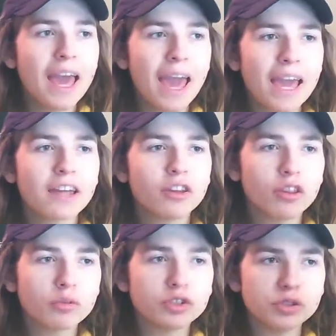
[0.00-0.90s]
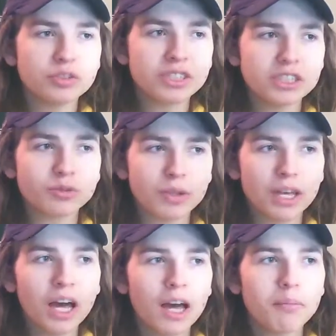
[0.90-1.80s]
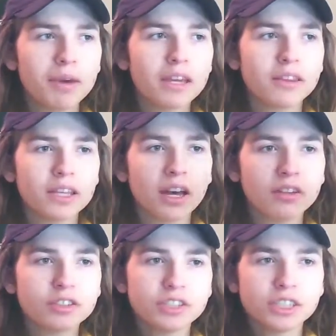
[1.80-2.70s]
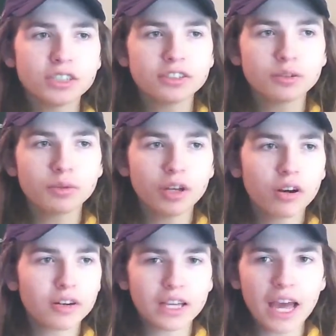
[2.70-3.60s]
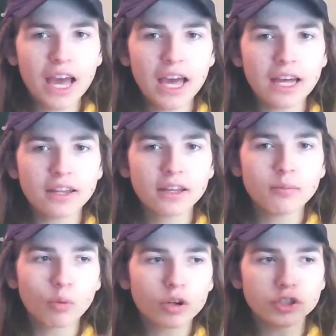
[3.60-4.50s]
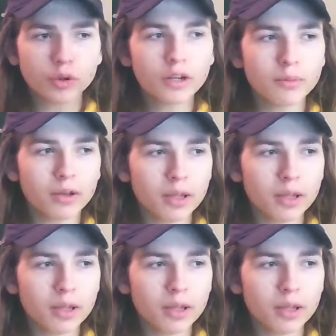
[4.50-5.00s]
and those new scenes we got made the other scenes that we already had more enjoyable.